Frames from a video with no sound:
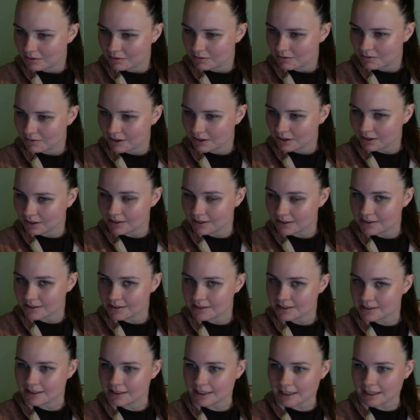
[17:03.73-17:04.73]
fell
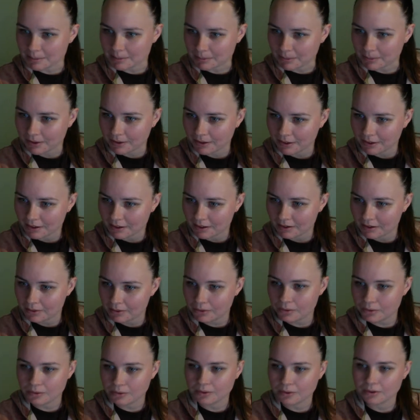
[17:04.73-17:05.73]
asleep?
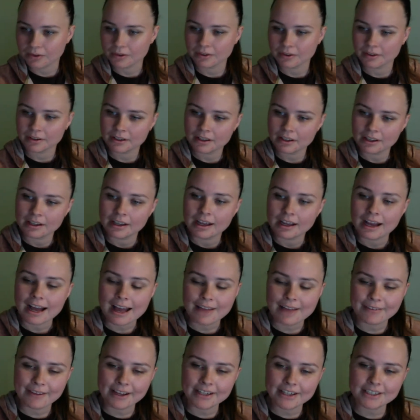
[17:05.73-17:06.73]
Ooh,
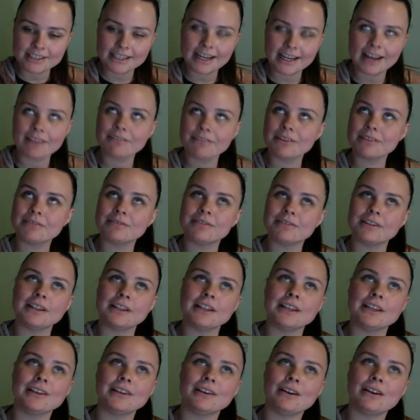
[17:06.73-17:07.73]
I've actually have the
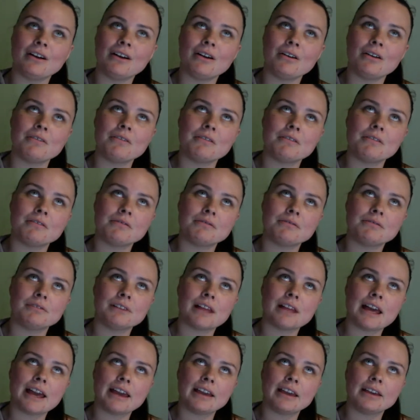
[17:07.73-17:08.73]
feeling of
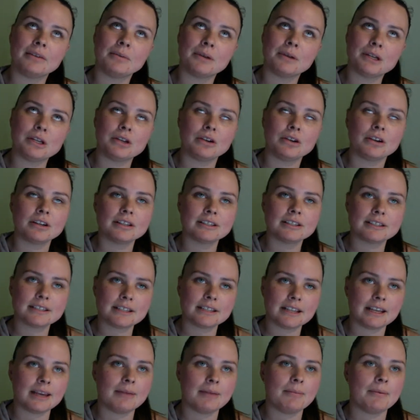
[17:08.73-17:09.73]
like when you're
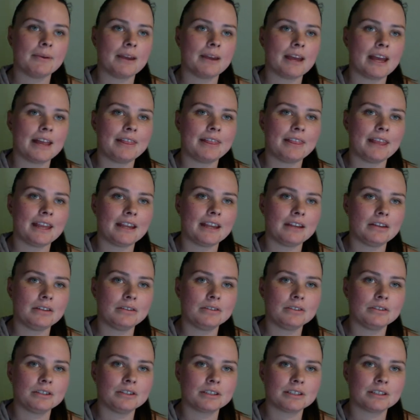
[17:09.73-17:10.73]
asleep and then you
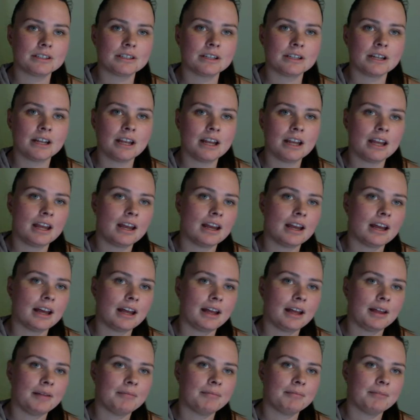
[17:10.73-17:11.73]
just
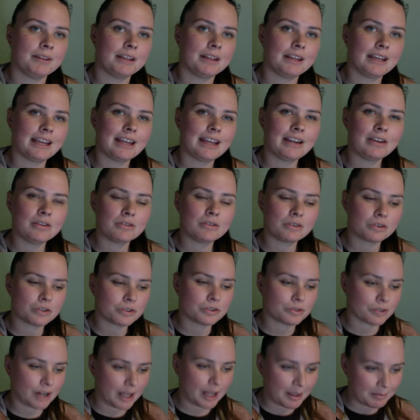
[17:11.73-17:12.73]
in your
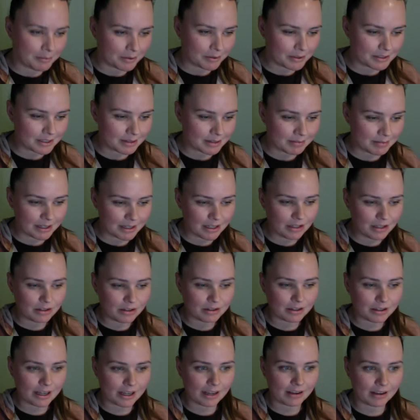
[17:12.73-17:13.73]
dream or something
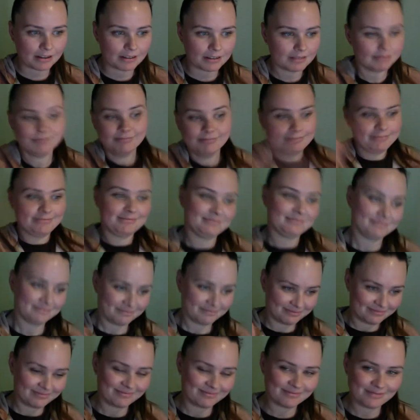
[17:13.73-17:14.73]

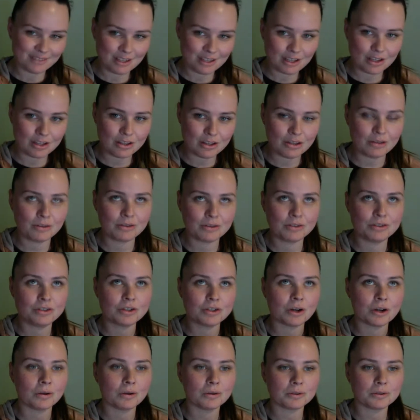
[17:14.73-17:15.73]
you
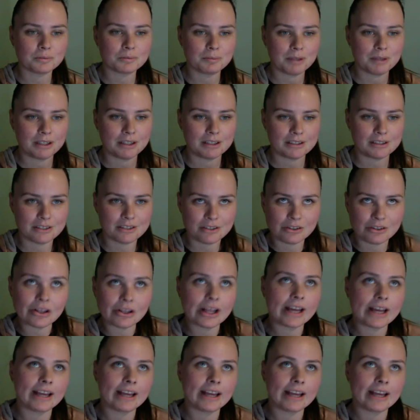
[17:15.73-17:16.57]
jolt because you